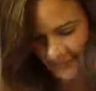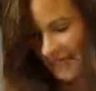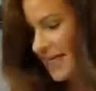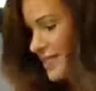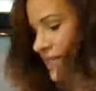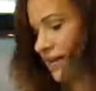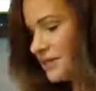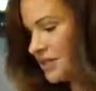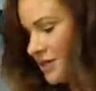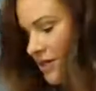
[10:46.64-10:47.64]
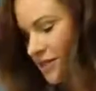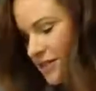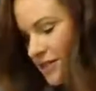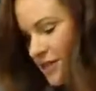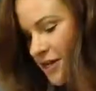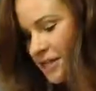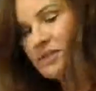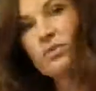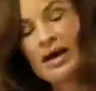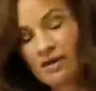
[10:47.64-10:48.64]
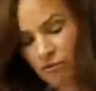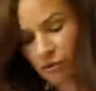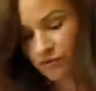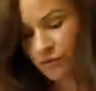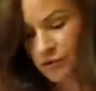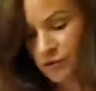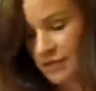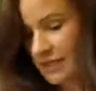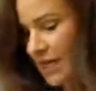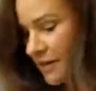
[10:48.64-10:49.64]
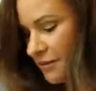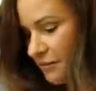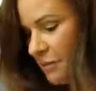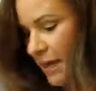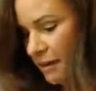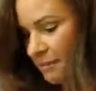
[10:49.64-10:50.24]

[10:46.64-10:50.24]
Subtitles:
I just love desserts. Desserts is where raw food all started for me.